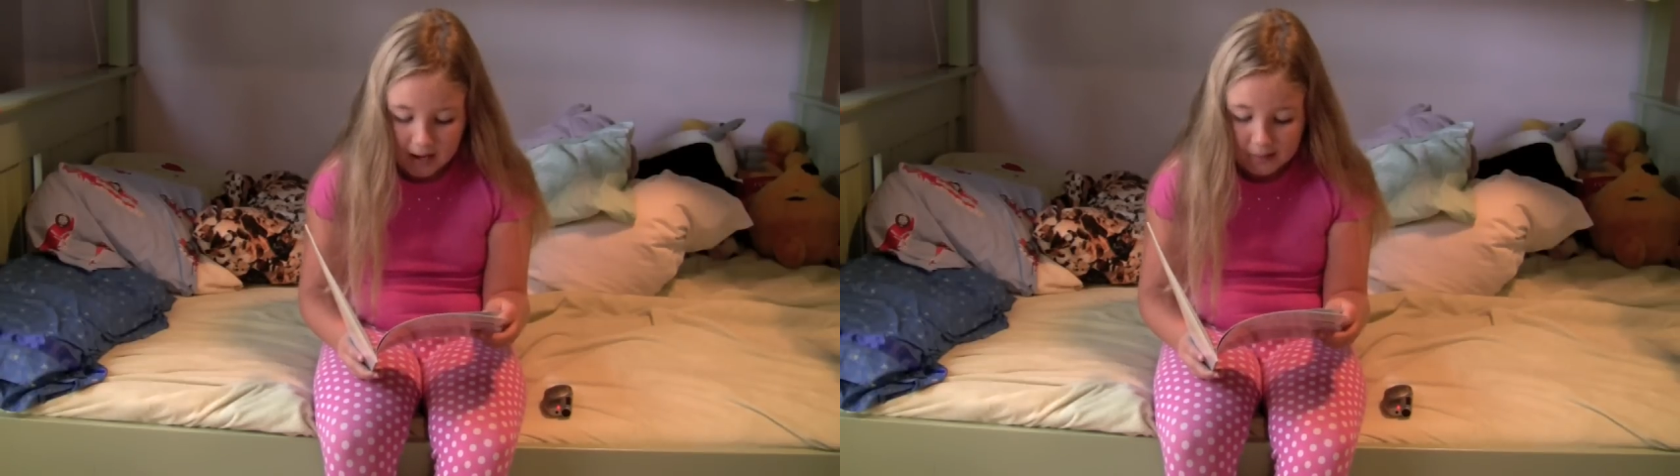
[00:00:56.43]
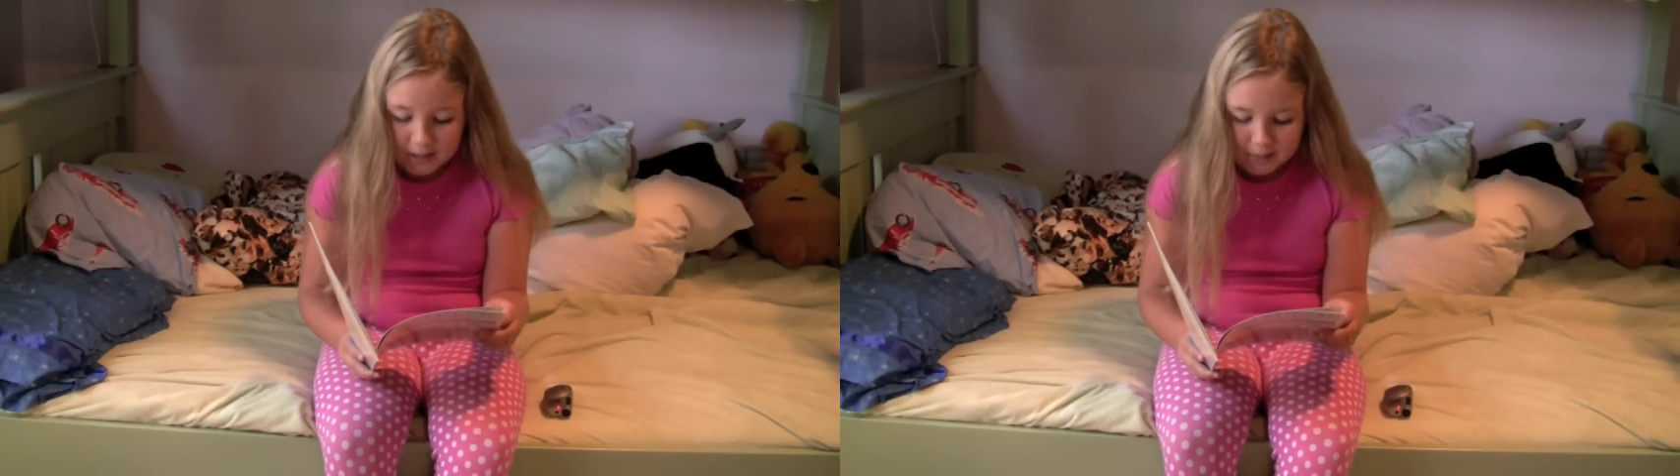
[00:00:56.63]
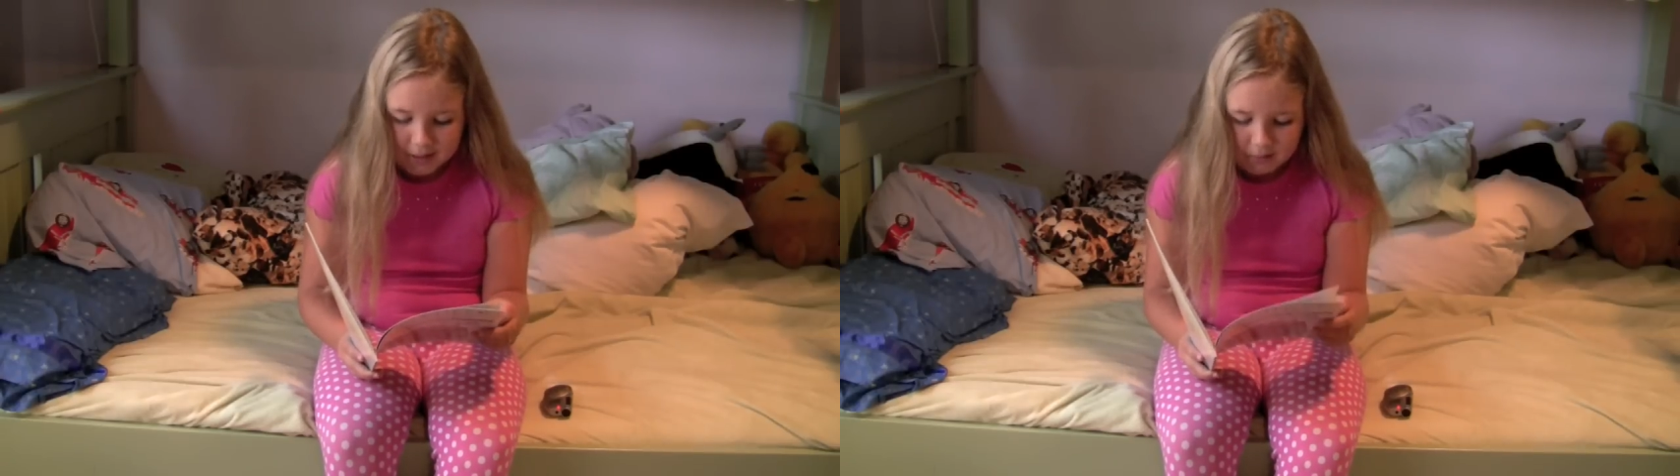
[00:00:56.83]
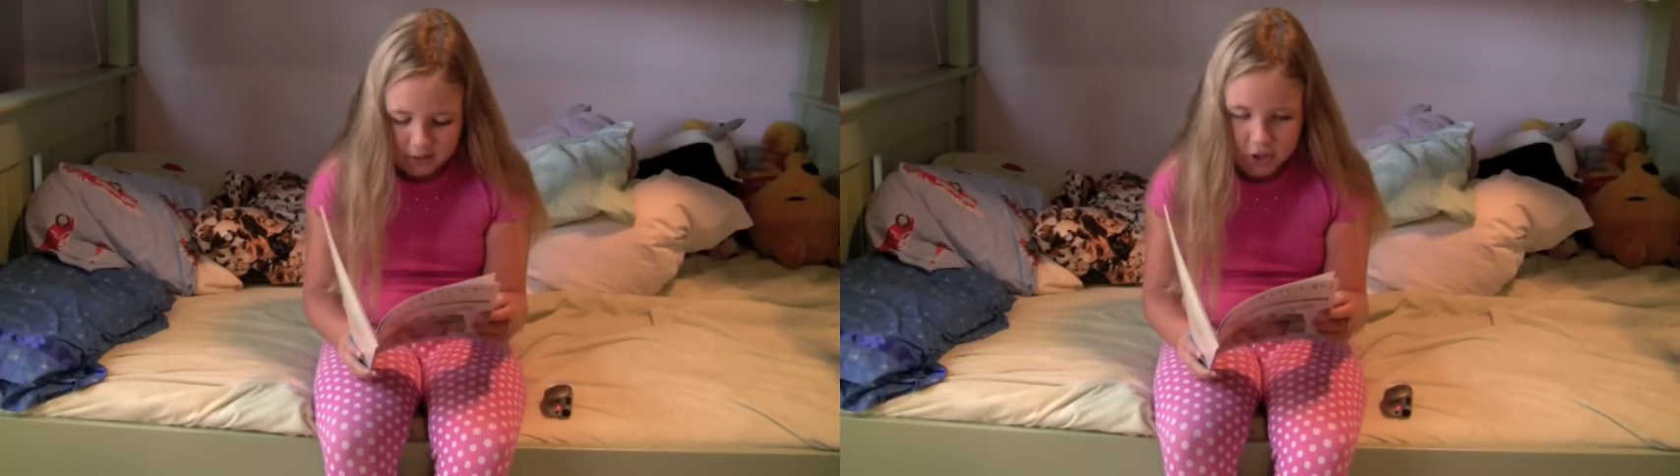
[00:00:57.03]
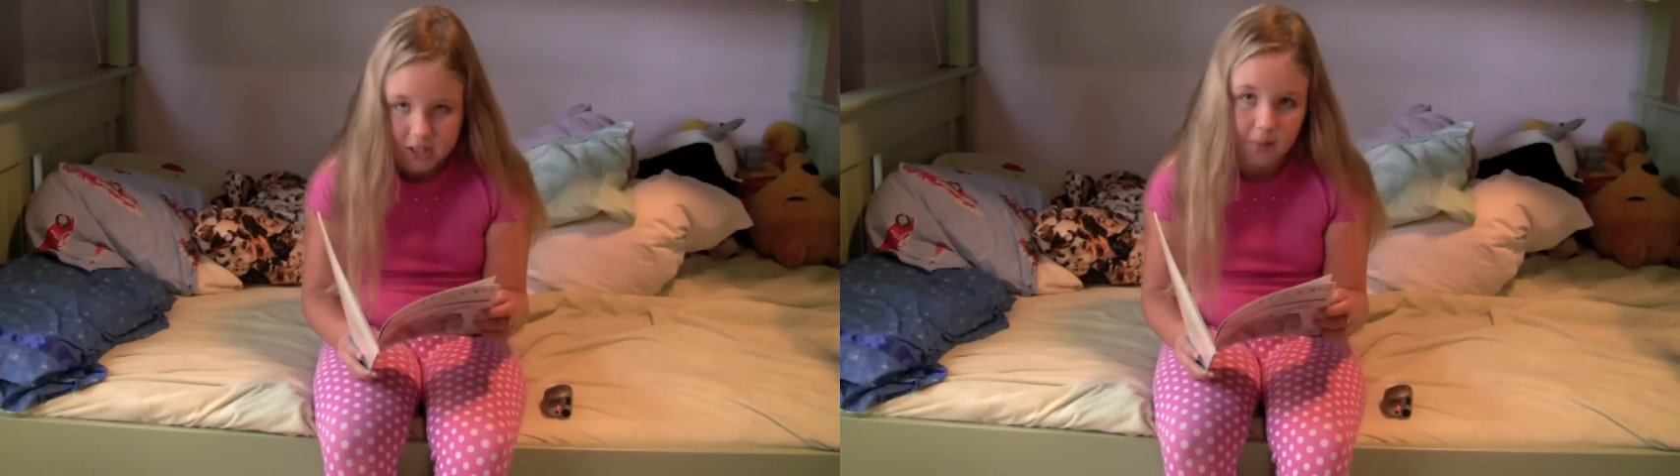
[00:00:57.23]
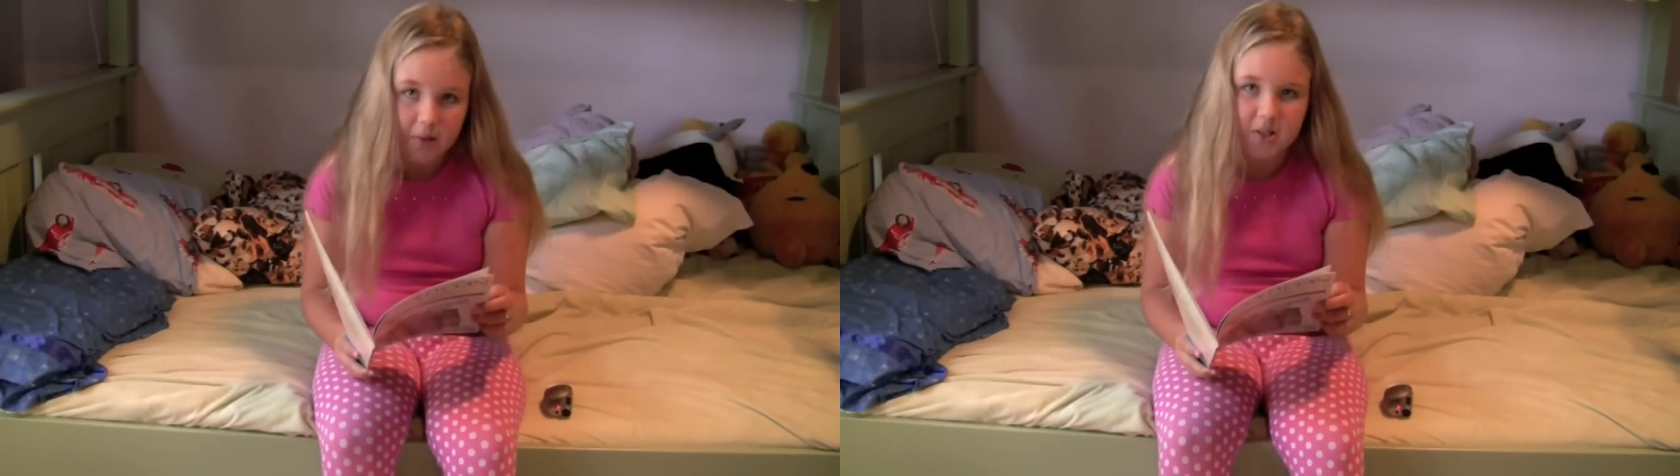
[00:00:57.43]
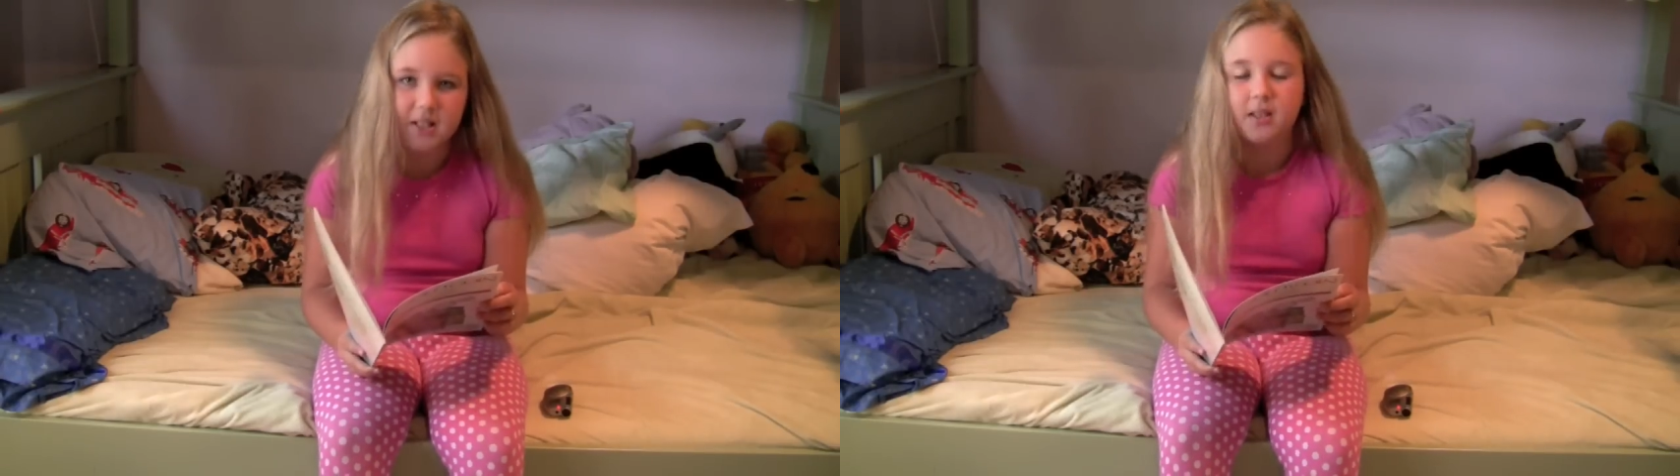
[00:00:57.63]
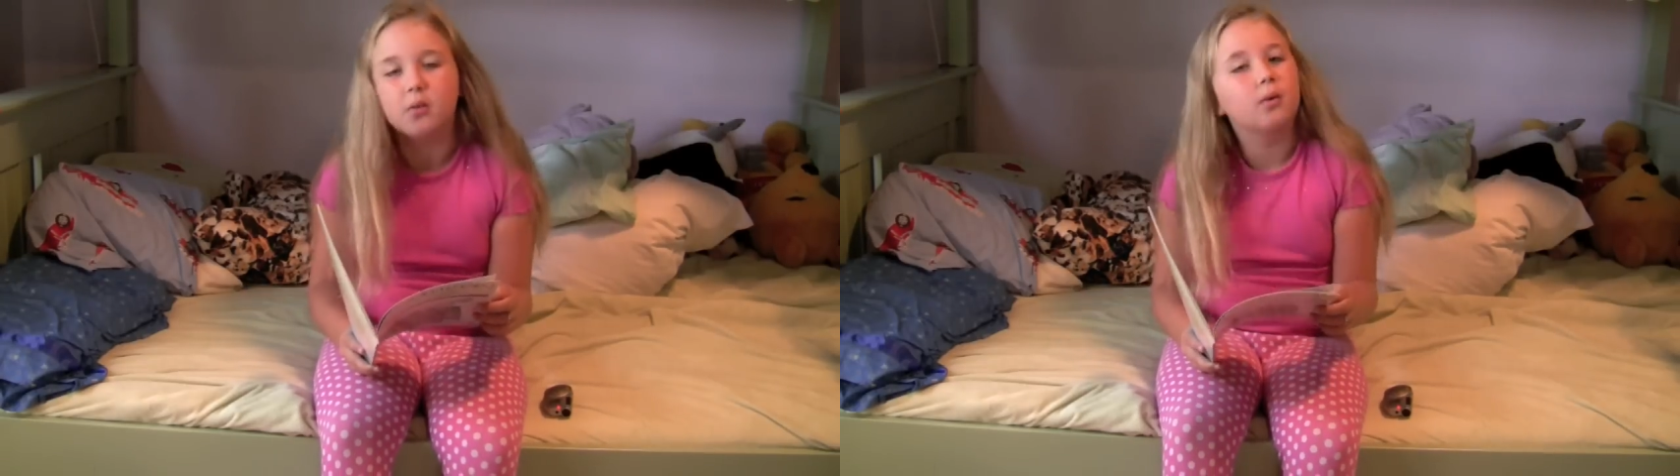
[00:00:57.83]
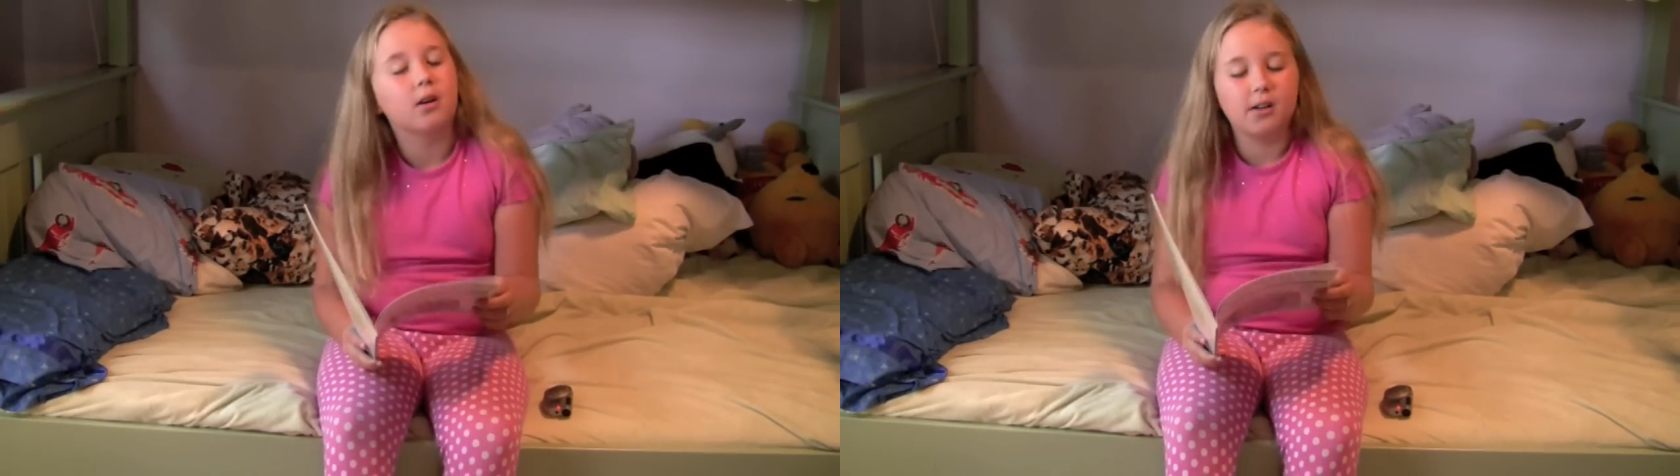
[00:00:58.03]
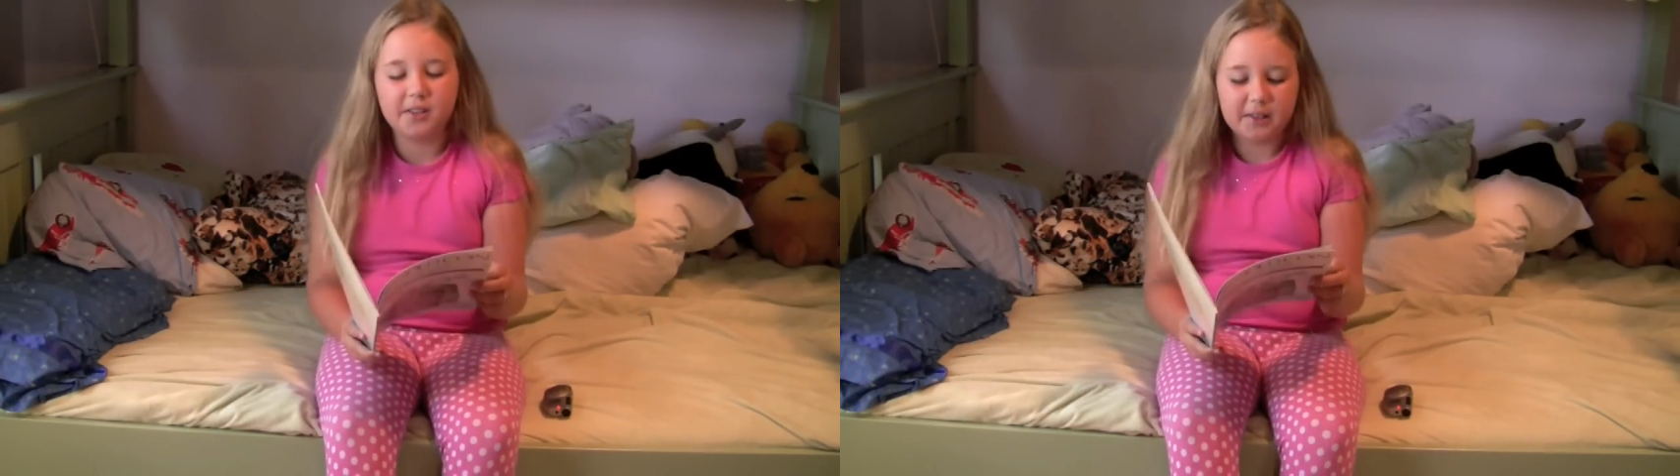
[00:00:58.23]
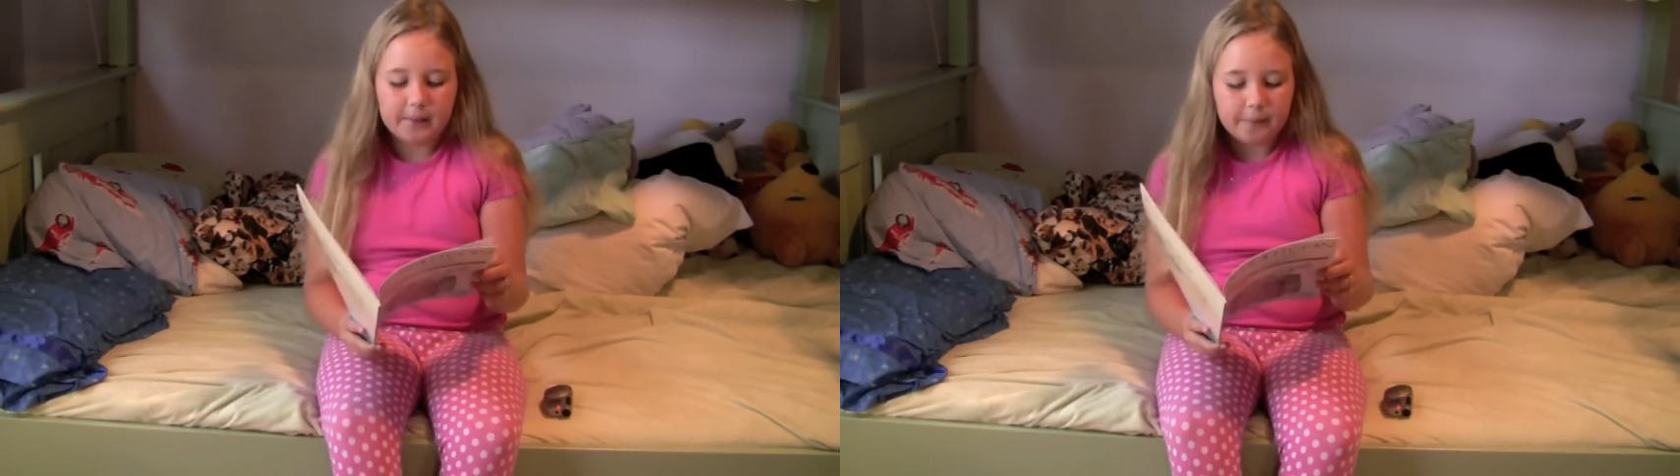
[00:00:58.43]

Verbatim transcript: I must be the richest person in the world.